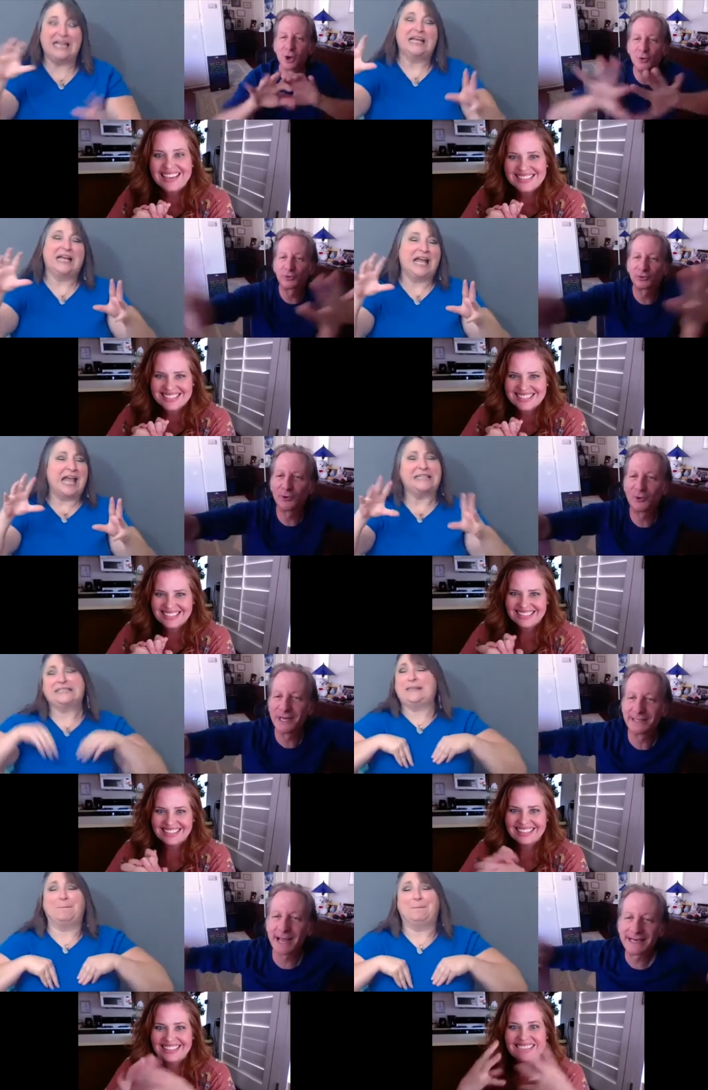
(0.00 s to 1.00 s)
Speaker 1: Go through
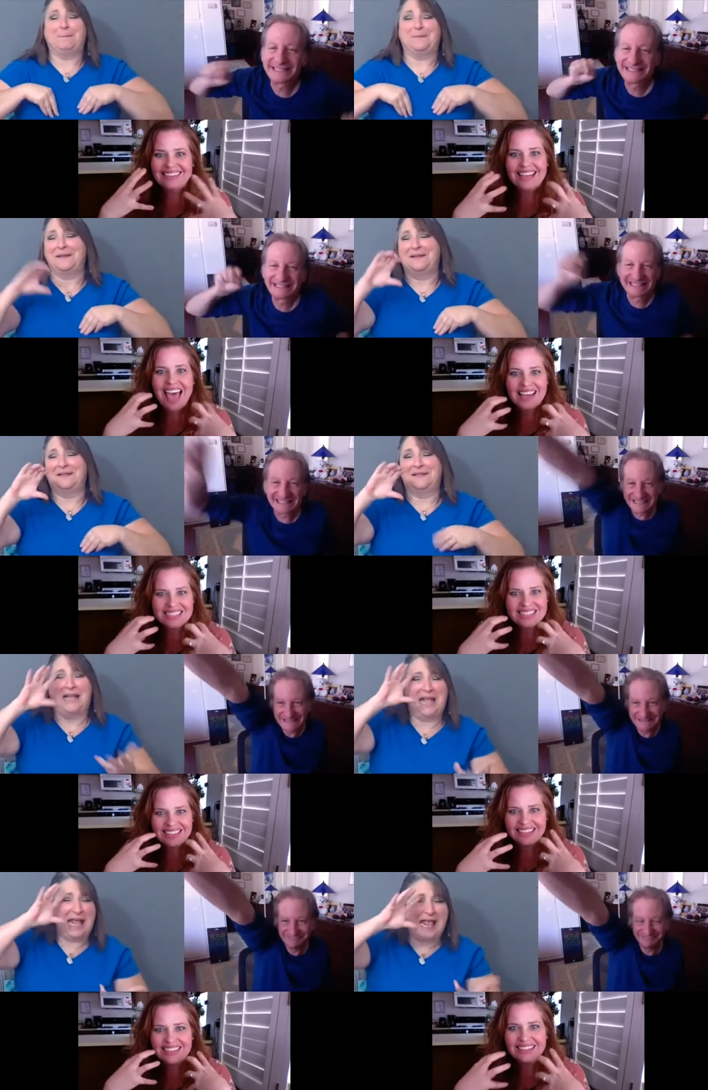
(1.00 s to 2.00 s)
it and.
Speaker 2: Yes.
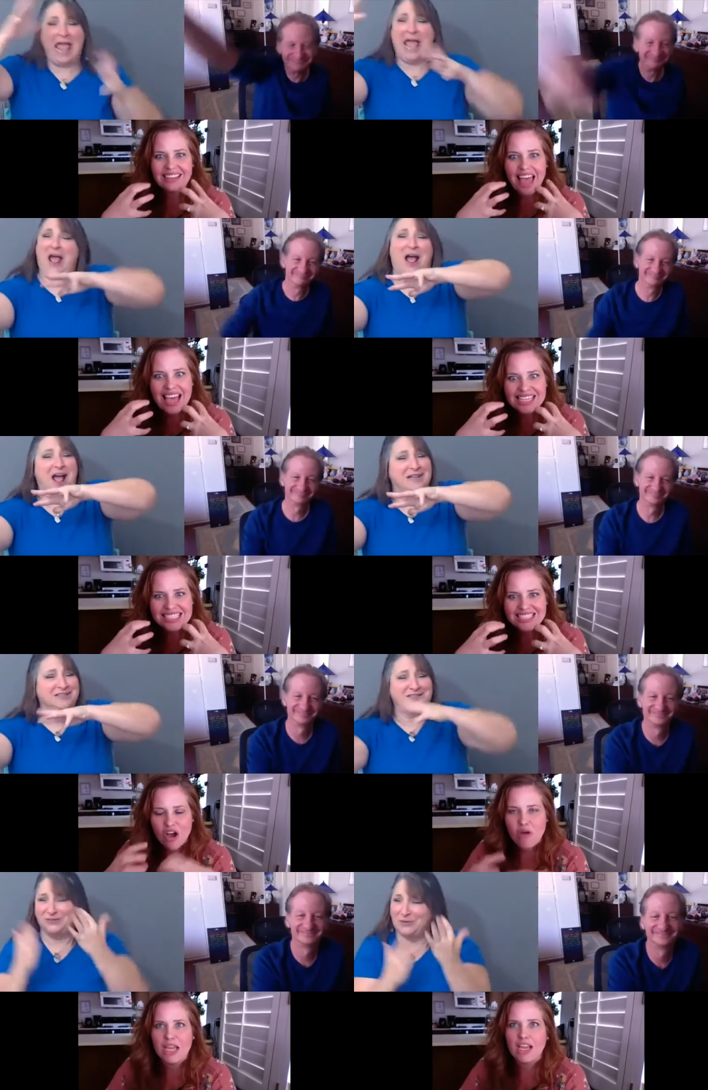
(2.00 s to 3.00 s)
Yes.
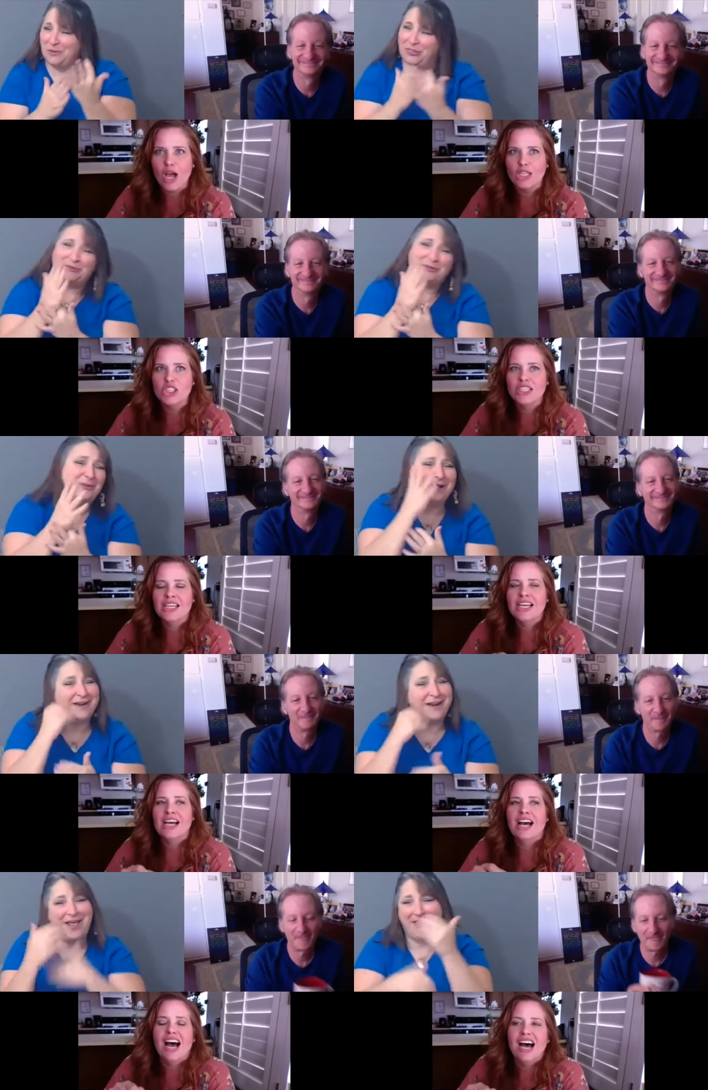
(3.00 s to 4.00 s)
Oh my gosh.
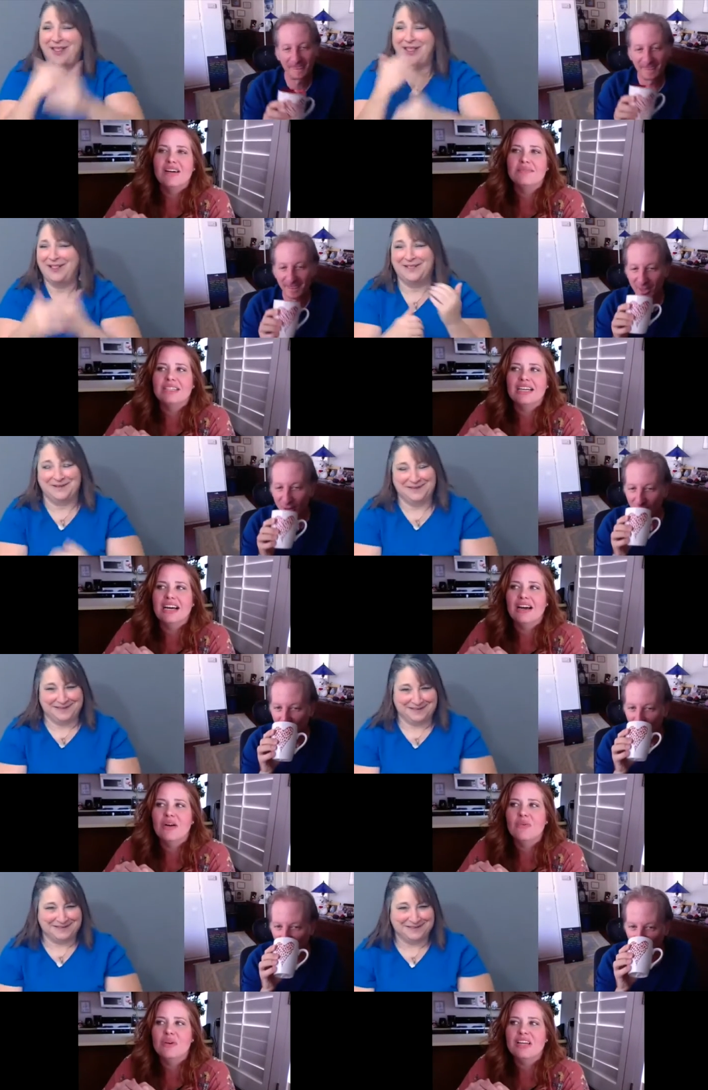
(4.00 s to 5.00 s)
Um,
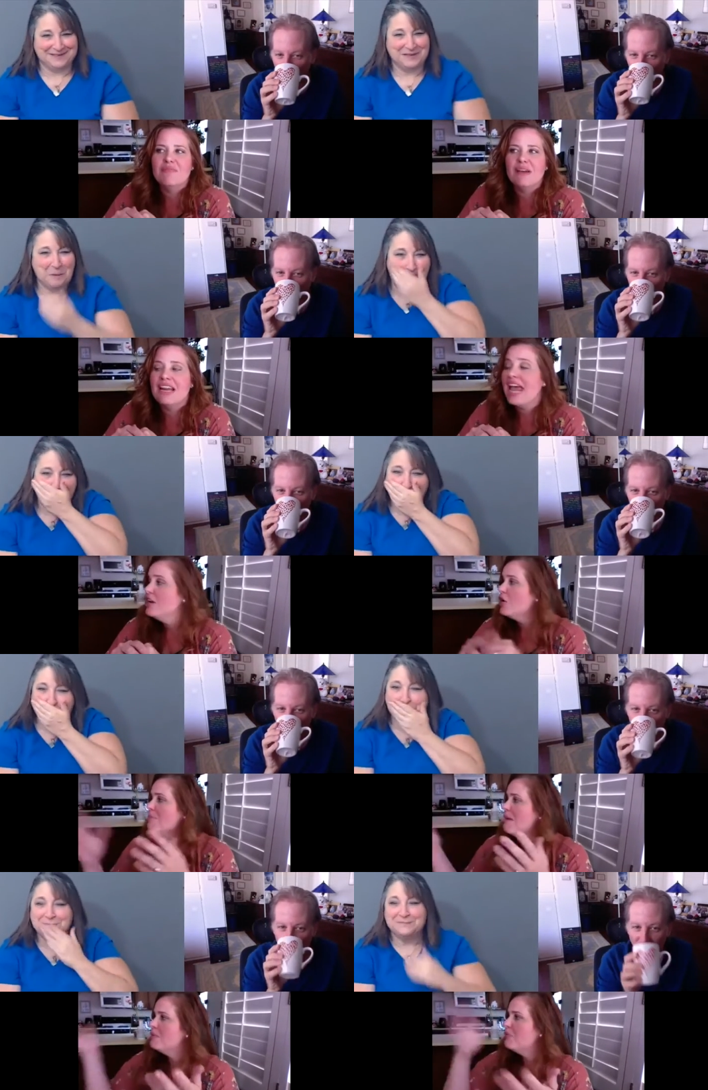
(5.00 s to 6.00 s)
we've been. Hey, you know,
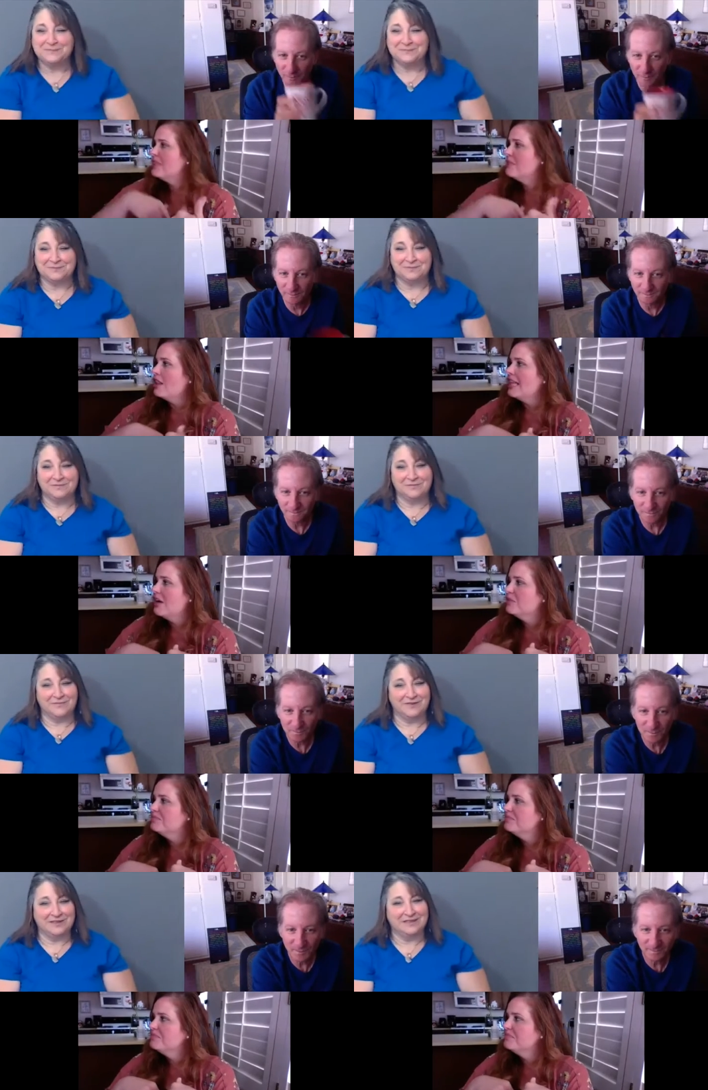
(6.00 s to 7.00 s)
baby, bring them all out.
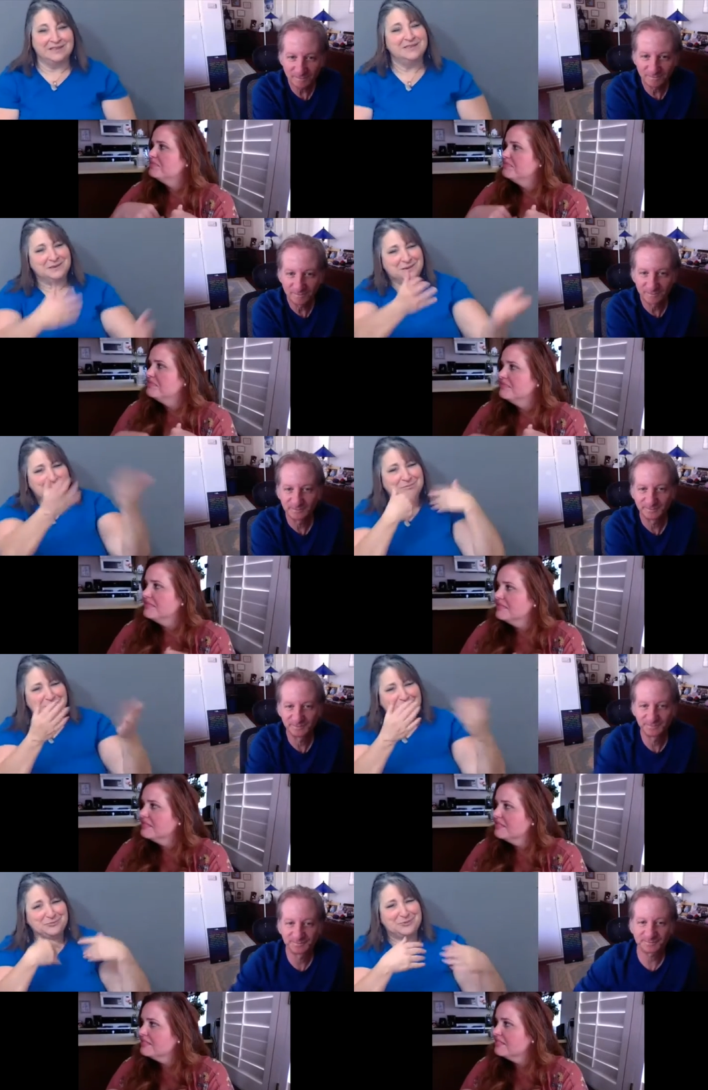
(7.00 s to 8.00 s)
I'm
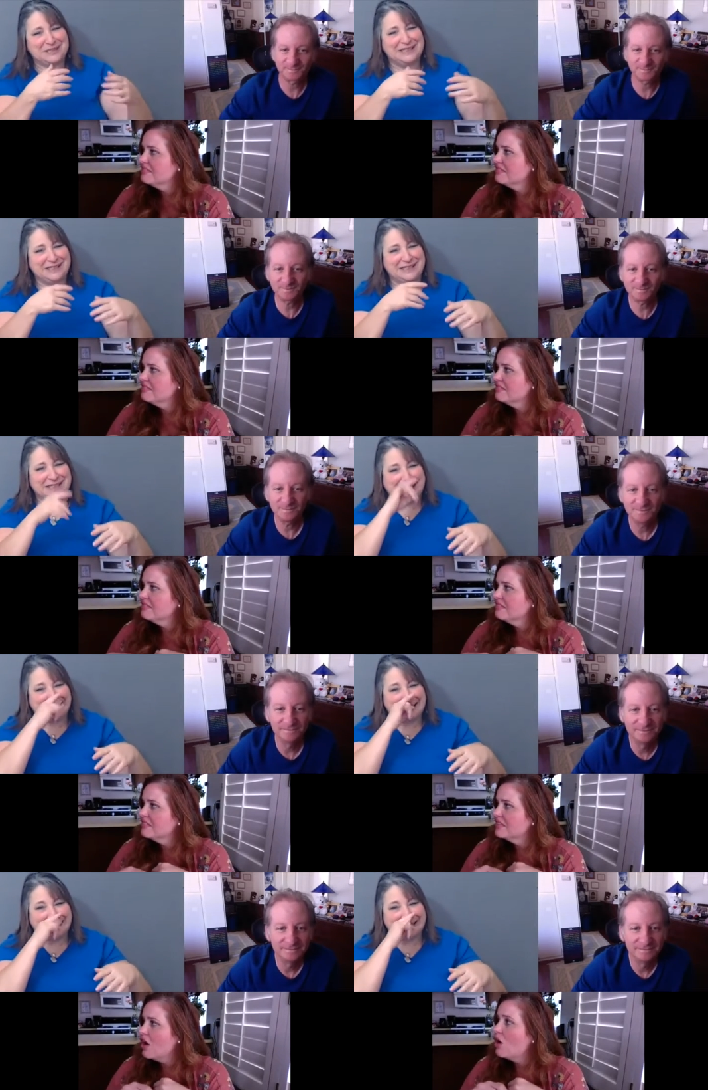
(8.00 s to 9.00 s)
getting them.
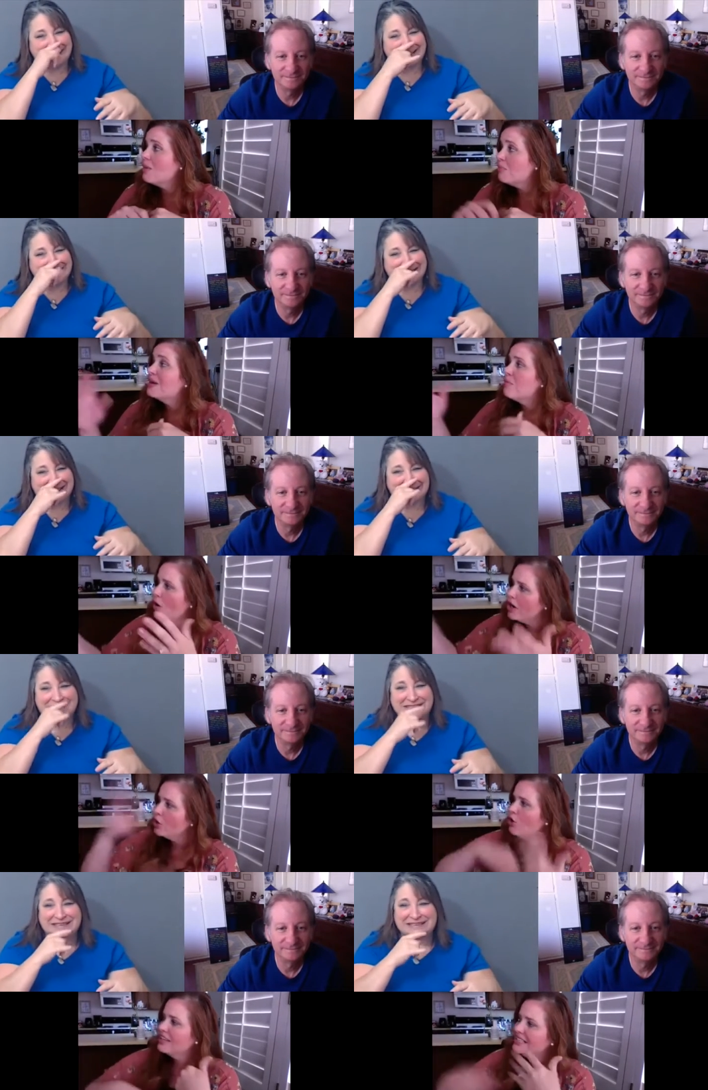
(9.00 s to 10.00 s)
Shut okay, bring them all your
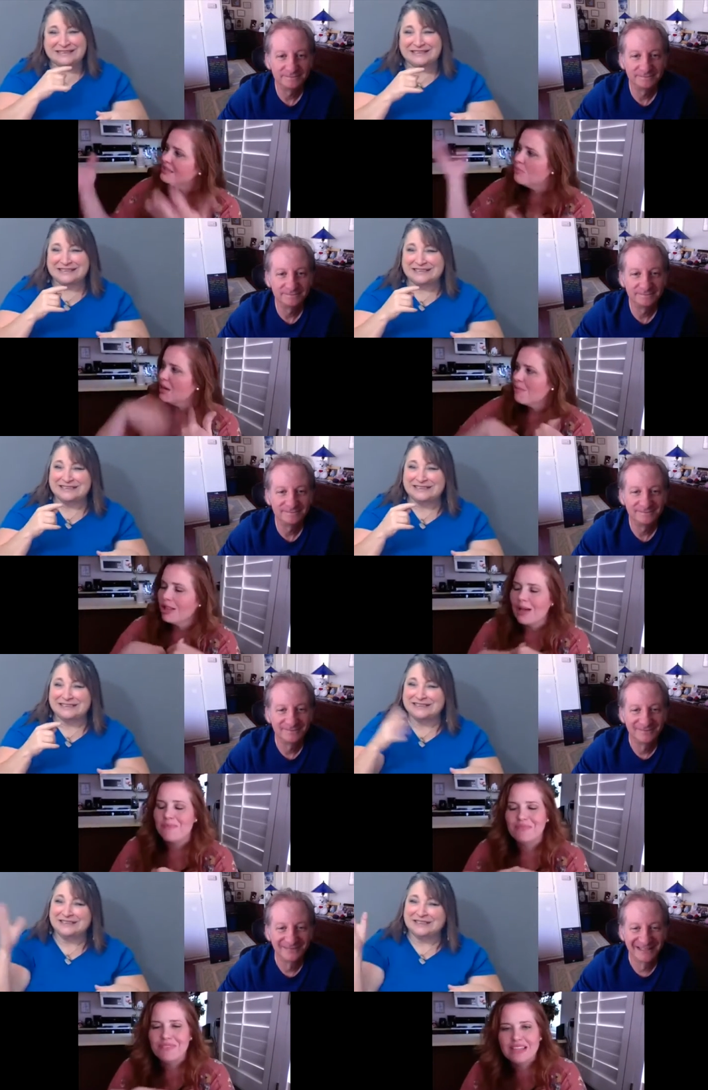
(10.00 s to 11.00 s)
cookies and bring them all out.
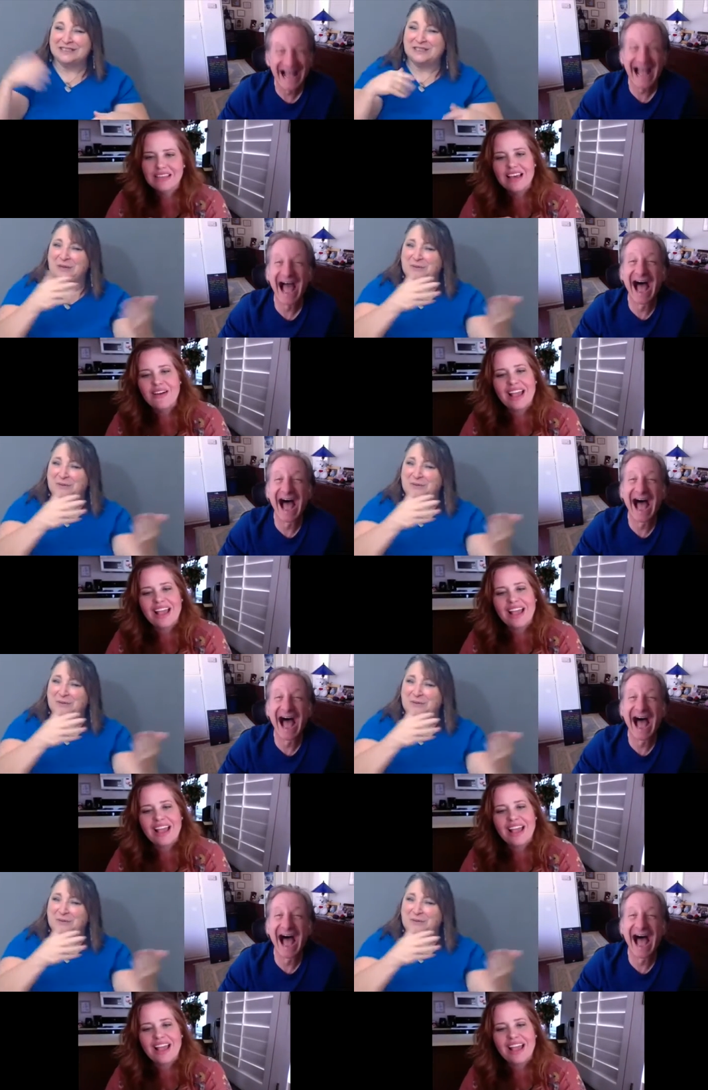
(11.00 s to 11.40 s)
All right.